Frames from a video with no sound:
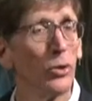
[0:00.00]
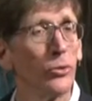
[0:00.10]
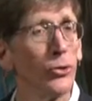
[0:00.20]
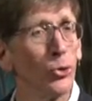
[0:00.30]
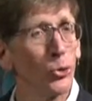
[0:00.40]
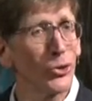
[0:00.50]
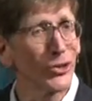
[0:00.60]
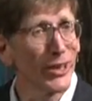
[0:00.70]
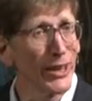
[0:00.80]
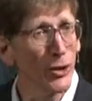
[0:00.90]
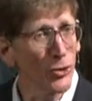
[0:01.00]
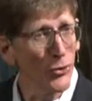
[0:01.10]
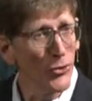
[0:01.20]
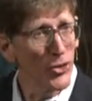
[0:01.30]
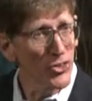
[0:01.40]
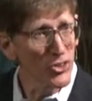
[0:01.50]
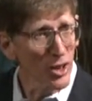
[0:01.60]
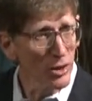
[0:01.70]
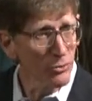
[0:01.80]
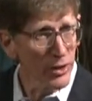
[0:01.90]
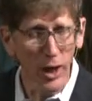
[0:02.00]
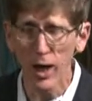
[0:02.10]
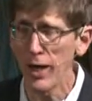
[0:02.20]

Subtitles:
You killed the Son of God.